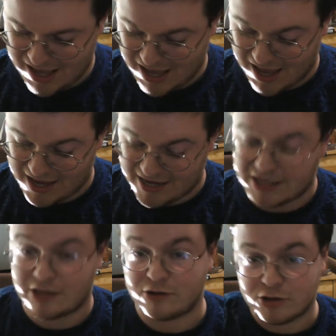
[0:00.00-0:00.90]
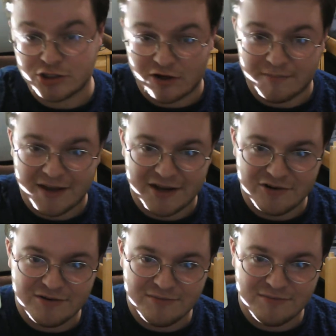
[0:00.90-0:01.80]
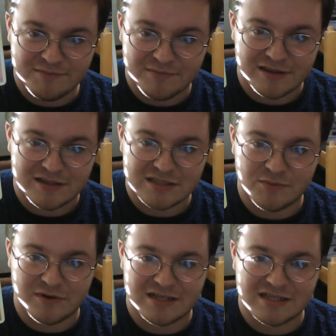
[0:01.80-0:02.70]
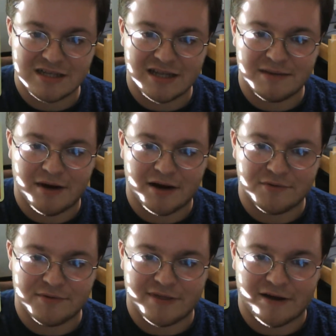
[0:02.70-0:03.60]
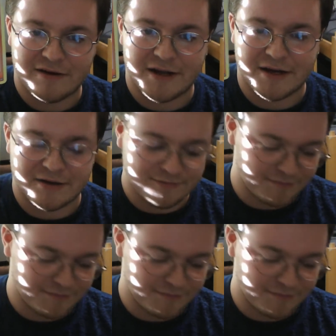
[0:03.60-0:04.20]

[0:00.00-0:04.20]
Another Charmander, but this one is a clay model without a doubt.